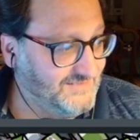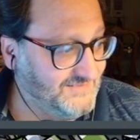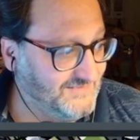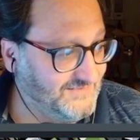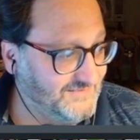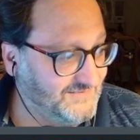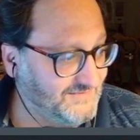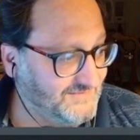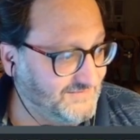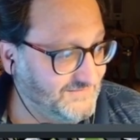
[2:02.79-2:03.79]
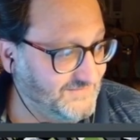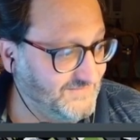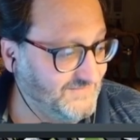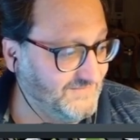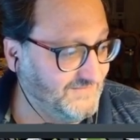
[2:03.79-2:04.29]

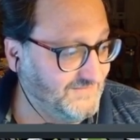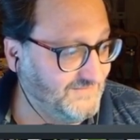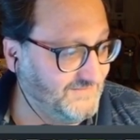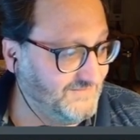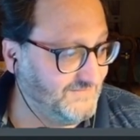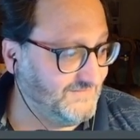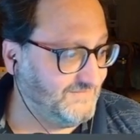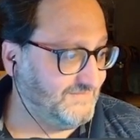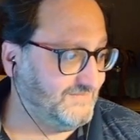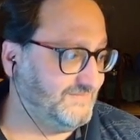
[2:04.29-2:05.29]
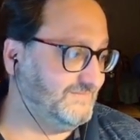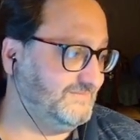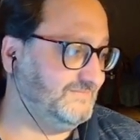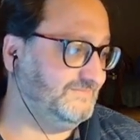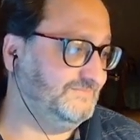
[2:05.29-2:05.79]

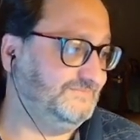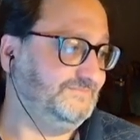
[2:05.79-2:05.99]
The person shown says nothing.